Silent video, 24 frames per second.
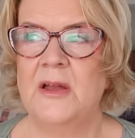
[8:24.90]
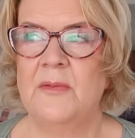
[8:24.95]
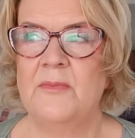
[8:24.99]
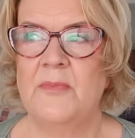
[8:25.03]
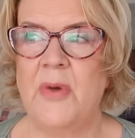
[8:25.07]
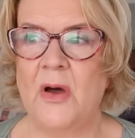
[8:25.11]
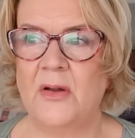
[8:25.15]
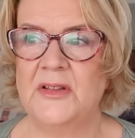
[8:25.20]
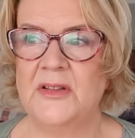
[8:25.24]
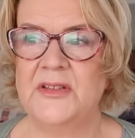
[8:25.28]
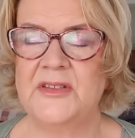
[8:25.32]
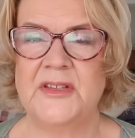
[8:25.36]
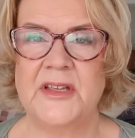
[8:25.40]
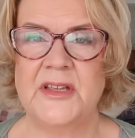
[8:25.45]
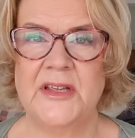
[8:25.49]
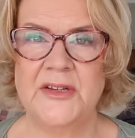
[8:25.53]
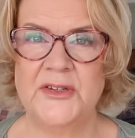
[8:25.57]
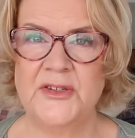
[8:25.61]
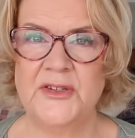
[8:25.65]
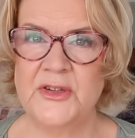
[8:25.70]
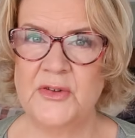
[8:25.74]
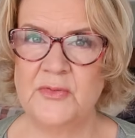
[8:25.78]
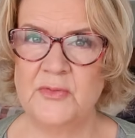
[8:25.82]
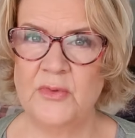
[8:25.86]
policy
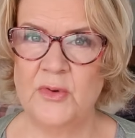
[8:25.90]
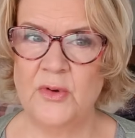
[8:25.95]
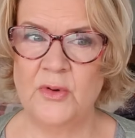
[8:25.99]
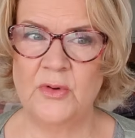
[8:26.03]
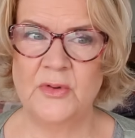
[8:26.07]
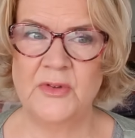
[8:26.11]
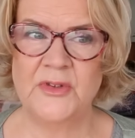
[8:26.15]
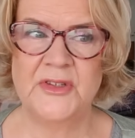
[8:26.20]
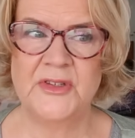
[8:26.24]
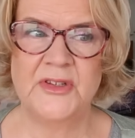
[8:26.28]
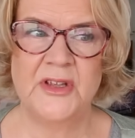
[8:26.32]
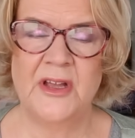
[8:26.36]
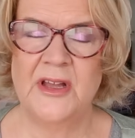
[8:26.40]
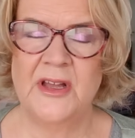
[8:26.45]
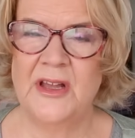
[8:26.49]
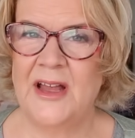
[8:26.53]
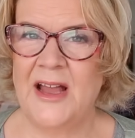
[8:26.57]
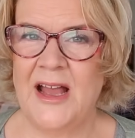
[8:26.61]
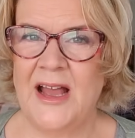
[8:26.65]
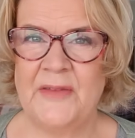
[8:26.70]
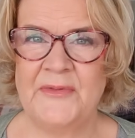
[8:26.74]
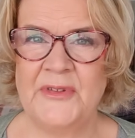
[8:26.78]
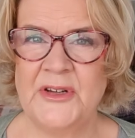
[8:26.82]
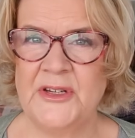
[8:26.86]
towards
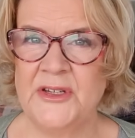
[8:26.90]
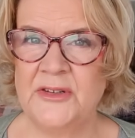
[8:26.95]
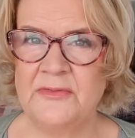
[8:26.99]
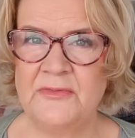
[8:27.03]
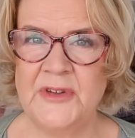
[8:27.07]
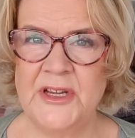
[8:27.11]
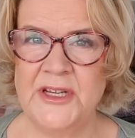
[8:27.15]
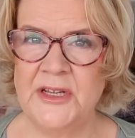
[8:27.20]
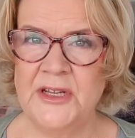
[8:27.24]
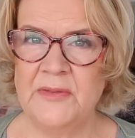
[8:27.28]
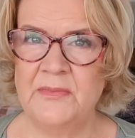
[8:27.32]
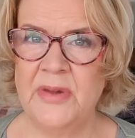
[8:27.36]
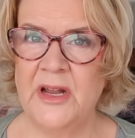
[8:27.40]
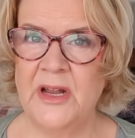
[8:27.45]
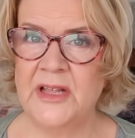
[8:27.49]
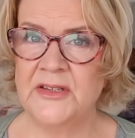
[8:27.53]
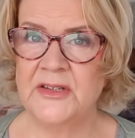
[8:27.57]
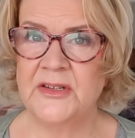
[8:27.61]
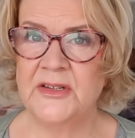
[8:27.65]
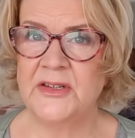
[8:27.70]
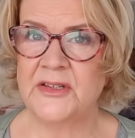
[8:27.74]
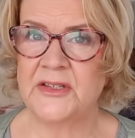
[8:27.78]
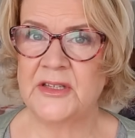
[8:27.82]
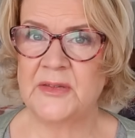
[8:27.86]
having to read
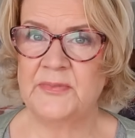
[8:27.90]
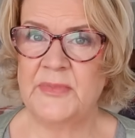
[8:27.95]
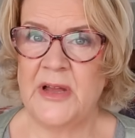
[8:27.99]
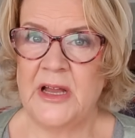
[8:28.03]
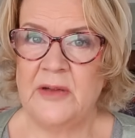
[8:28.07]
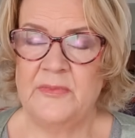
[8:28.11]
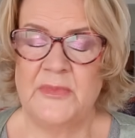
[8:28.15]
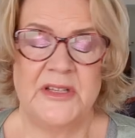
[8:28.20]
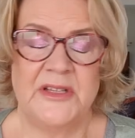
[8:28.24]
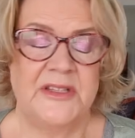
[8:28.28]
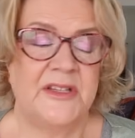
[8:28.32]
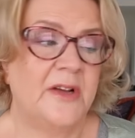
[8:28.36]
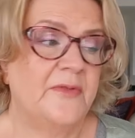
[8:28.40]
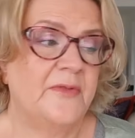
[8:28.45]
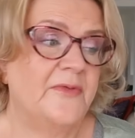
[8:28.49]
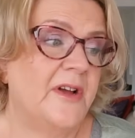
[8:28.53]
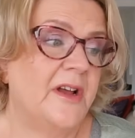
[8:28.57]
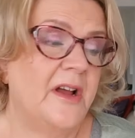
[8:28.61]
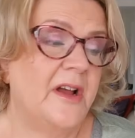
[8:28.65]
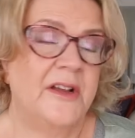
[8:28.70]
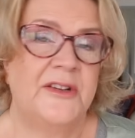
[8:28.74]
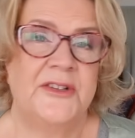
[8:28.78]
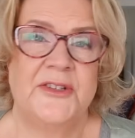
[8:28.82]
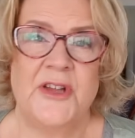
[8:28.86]
unpleasantness about myself.
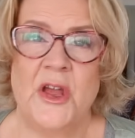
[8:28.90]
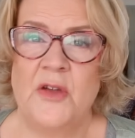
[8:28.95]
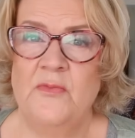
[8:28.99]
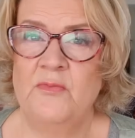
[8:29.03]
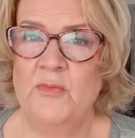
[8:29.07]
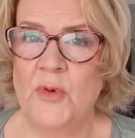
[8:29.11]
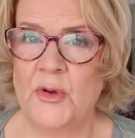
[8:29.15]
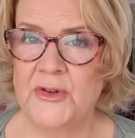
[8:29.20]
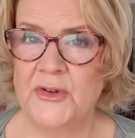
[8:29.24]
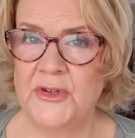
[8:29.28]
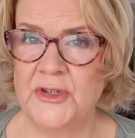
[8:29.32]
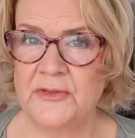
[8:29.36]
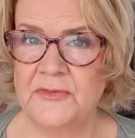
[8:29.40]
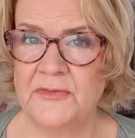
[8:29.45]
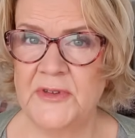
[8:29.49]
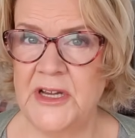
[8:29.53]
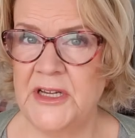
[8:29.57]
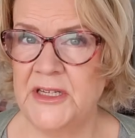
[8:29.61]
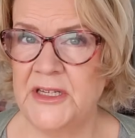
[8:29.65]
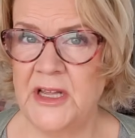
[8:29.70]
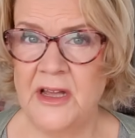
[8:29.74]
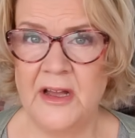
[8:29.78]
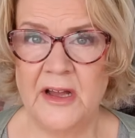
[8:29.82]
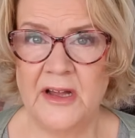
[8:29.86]
I don't want to
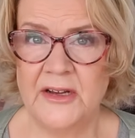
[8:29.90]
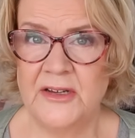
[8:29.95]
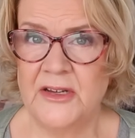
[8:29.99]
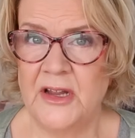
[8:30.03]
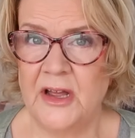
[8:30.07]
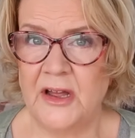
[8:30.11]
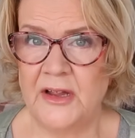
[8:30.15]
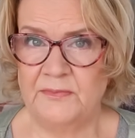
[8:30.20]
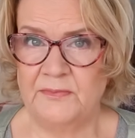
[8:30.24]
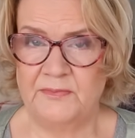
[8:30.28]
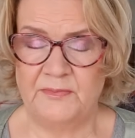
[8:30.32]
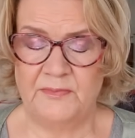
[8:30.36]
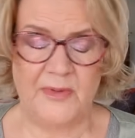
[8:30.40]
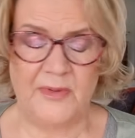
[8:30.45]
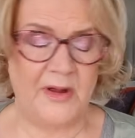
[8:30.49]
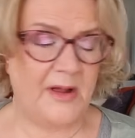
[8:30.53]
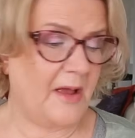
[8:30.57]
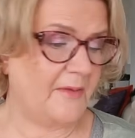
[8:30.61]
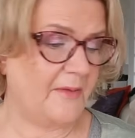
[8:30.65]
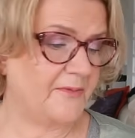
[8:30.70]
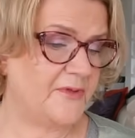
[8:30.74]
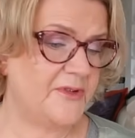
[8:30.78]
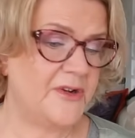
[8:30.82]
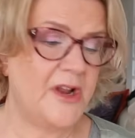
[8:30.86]
read it. I
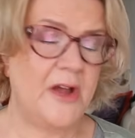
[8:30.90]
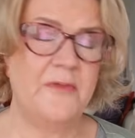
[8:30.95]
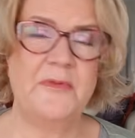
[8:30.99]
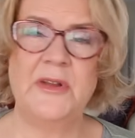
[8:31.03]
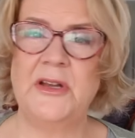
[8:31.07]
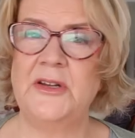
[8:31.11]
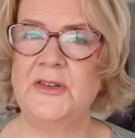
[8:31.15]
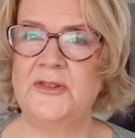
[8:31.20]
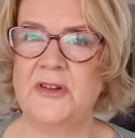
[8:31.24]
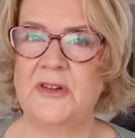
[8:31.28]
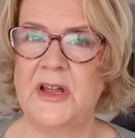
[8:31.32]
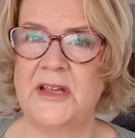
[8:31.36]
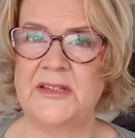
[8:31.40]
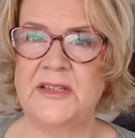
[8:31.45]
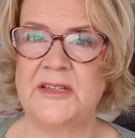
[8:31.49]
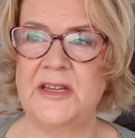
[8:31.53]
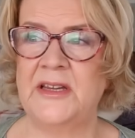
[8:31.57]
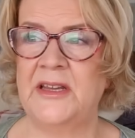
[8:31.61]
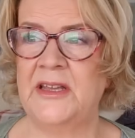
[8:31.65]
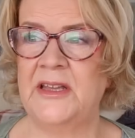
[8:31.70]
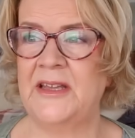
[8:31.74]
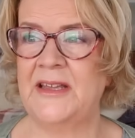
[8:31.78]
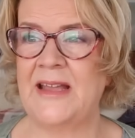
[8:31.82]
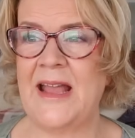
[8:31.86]
have no interest
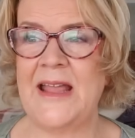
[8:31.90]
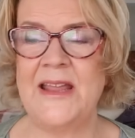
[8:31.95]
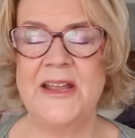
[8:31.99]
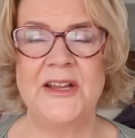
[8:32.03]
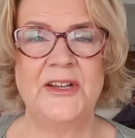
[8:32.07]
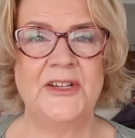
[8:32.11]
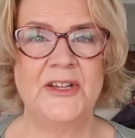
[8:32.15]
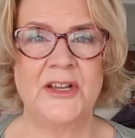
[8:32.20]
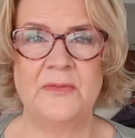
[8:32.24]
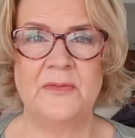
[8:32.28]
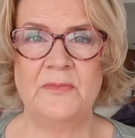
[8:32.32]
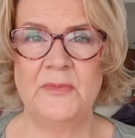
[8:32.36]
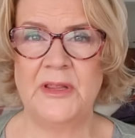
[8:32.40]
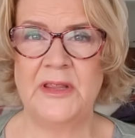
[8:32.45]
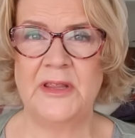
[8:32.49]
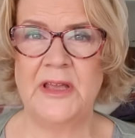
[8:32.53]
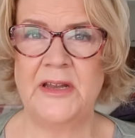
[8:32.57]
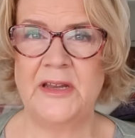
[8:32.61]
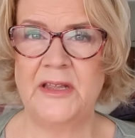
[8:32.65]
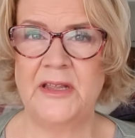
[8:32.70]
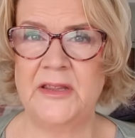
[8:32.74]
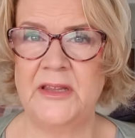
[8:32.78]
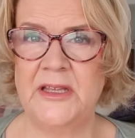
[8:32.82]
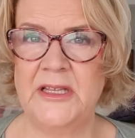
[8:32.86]
in engaging with
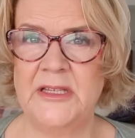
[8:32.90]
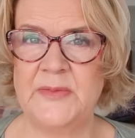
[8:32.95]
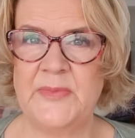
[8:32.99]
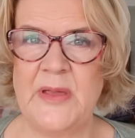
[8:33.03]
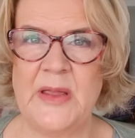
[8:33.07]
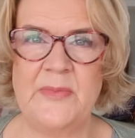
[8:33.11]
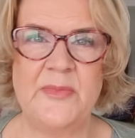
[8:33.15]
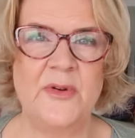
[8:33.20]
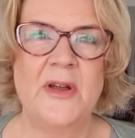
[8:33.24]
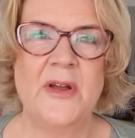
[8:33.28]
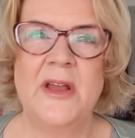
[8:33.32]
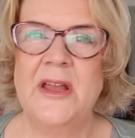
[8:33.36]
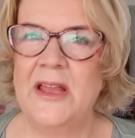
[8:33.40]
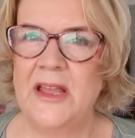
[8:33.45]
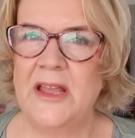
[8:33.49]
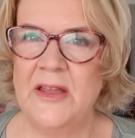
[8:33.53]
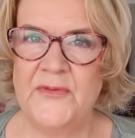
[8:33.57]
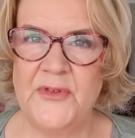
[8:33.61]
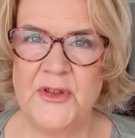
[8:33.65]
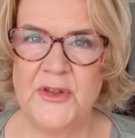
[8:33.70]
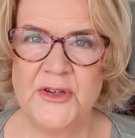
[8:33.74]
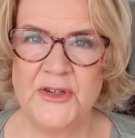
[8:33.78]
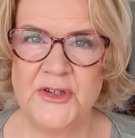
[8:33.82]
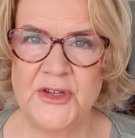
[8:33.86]
any of these people.
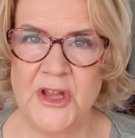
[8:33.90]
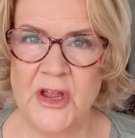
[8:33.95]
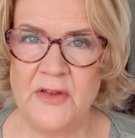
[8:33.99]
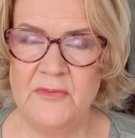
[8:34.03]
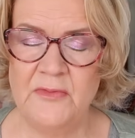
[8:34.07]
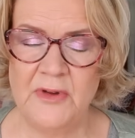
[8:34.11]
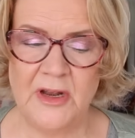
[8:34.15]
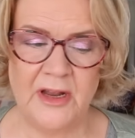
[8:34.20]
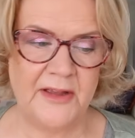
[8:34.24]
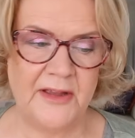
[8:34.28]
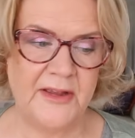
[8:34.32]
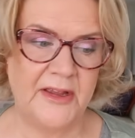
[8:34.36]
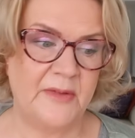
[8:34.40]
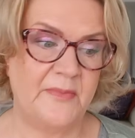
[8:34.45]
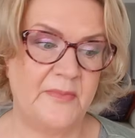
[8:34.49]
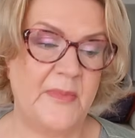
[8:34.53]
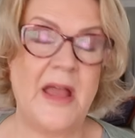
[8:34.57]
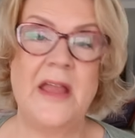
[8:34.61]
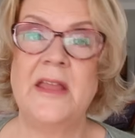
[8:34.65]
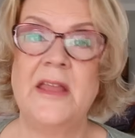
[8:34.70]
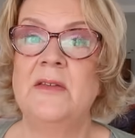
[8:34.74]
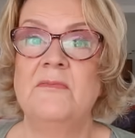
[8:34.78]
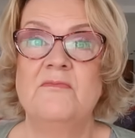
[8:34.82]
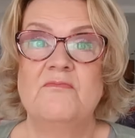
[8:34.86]
If you don't like
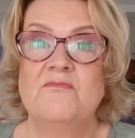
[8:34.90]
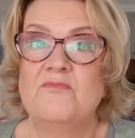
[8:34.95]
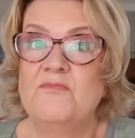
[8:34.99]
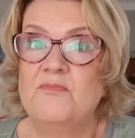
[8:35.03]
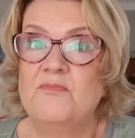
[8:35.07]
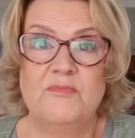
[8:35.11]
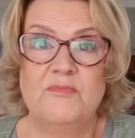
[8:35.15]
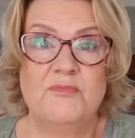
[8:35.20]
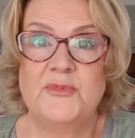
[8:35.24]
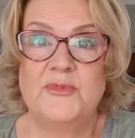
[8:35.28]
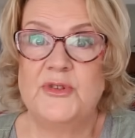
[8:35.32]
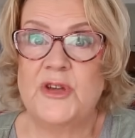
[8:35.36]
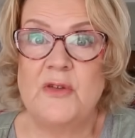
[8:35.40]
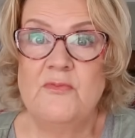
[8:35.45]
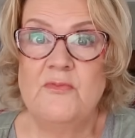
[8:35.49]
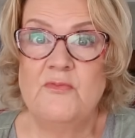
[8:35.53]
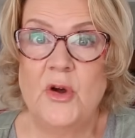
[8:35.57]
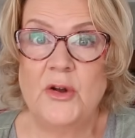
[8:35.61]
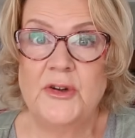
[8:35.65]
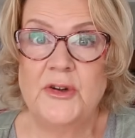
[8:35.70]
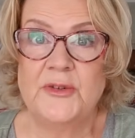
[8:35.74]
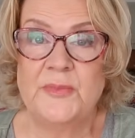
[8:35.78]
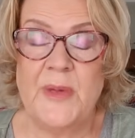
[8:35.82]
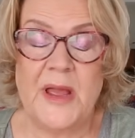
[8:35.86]
me, don't
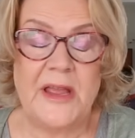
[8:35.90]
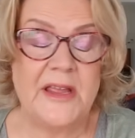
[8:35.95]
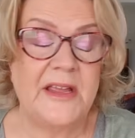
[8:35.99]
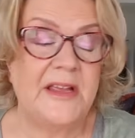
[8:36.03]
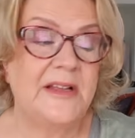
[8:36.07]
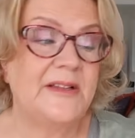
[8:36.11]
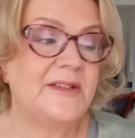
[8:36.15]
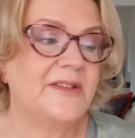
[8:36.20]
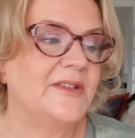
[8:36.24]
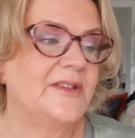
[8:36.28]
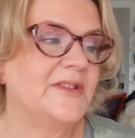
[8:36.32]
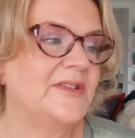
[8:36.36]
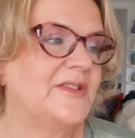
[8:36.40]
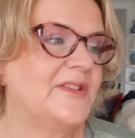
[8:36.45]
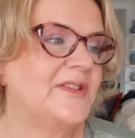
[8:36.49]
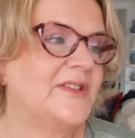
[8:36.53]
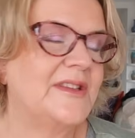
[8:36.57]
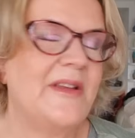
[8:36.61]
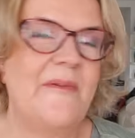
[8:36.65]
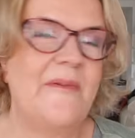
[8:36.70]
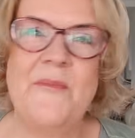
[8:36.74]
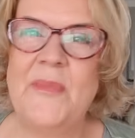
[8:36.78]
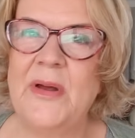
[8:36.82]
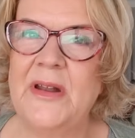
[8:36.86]
watch me. It's as
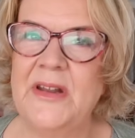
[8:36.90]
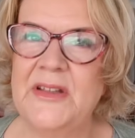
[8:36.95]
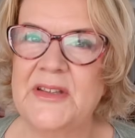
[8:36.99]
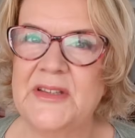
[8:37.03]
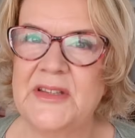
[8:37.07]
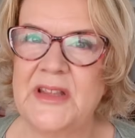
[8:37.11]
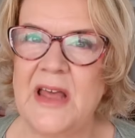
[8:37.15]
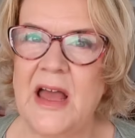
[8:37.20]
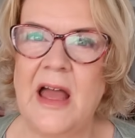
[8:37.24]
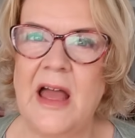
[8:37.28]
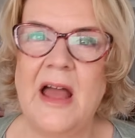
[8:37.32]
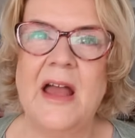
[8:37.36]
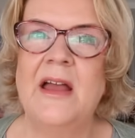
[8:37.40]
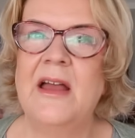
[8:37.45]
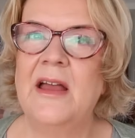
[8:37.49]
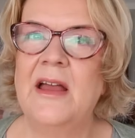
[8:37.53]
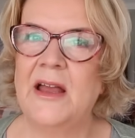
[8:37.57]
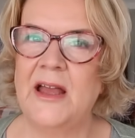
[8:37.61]
simple as that.